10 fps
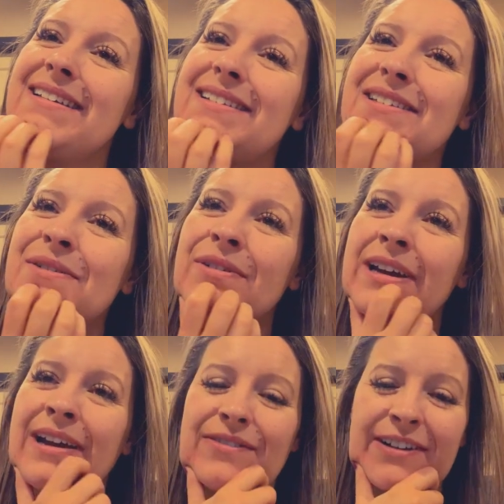so I
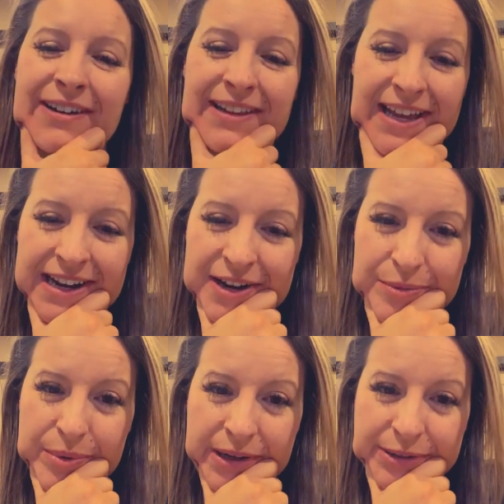gotta figure that
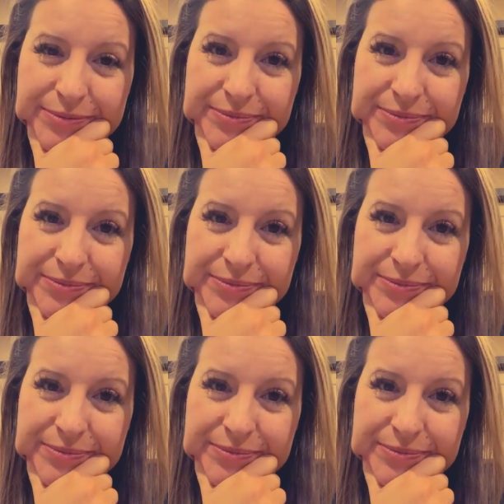out, but